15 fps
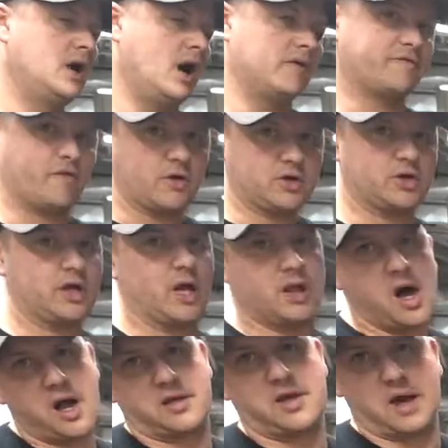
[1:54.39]
Unfortunately, a
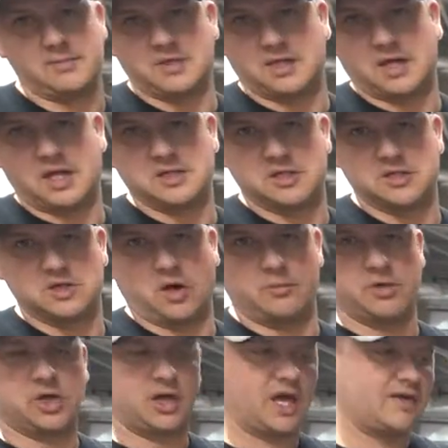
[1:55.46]
lot of times it doesn't. So
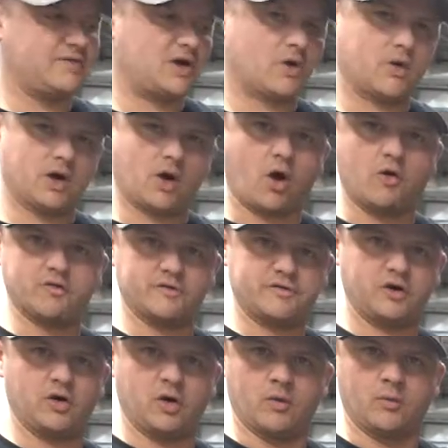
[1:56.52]
I'm just going to give you a quick
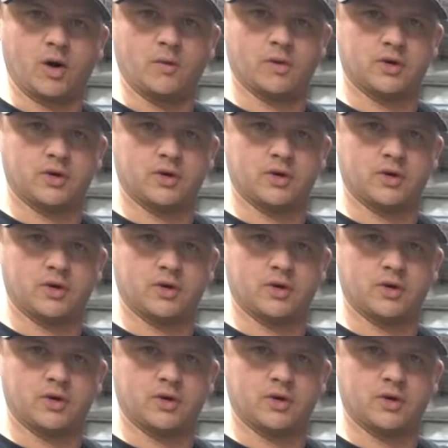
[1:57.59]
overview on what